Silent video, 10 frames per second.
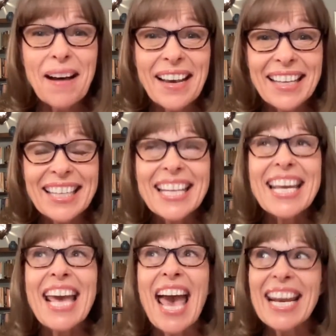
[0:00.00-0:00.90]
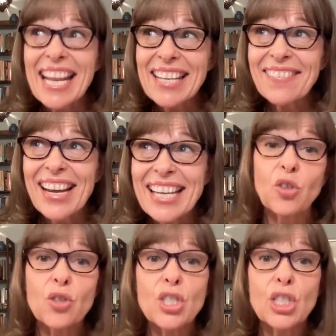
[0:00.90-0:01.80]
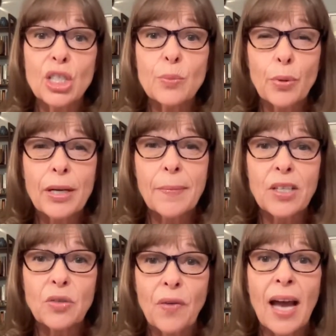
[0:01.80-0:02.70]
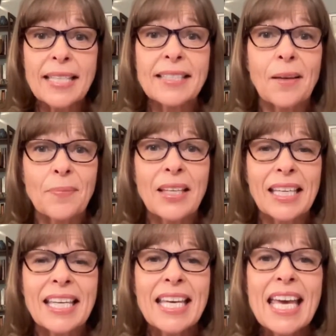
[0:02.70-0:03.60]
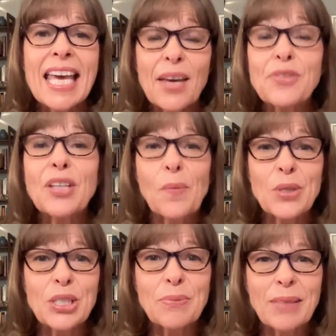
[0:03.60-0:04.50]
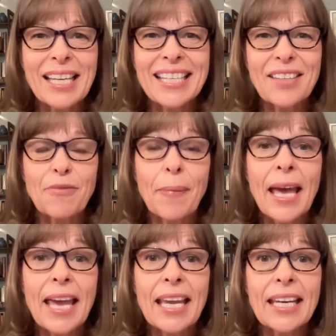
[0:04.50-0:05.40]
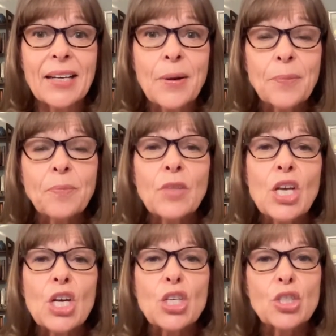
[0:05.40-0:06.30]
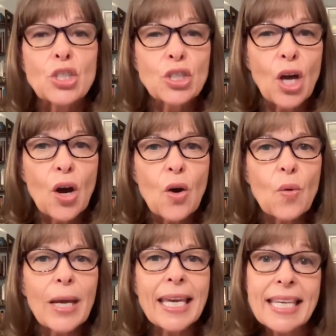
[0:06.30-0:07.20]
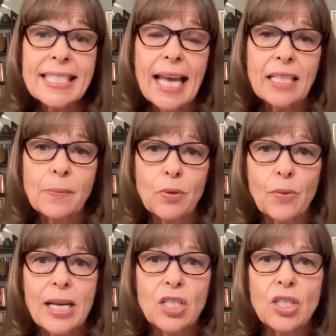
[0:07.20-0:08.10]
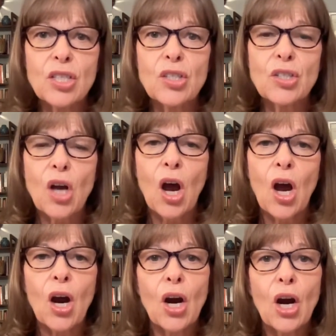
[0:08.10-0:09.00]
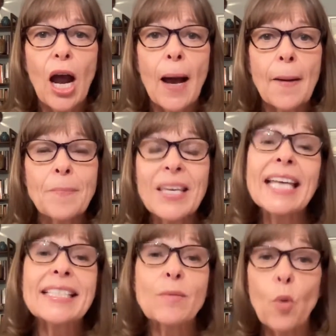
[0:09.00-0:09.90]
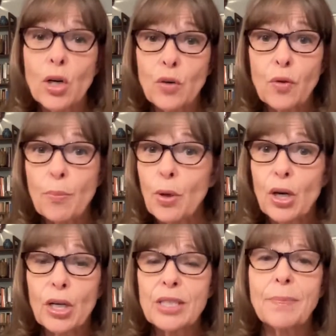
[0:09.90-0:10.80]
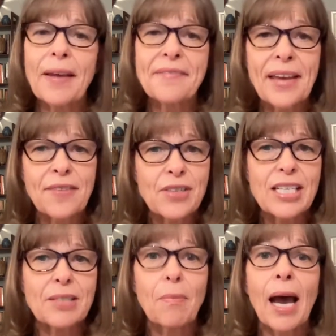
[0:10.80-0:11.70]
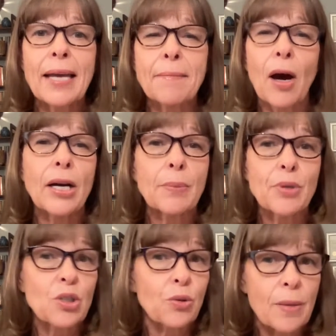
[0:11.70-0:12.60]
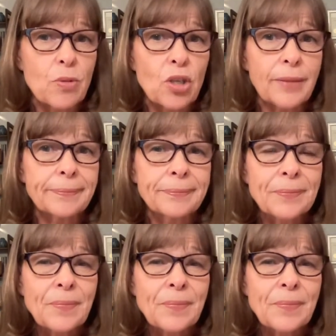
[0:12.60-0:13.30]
but at any rate, surgeons can pretty much find something if someone's complaining of pain. So his explorations are, um, he has some wonderful books. My favorite is Mind Body Prescription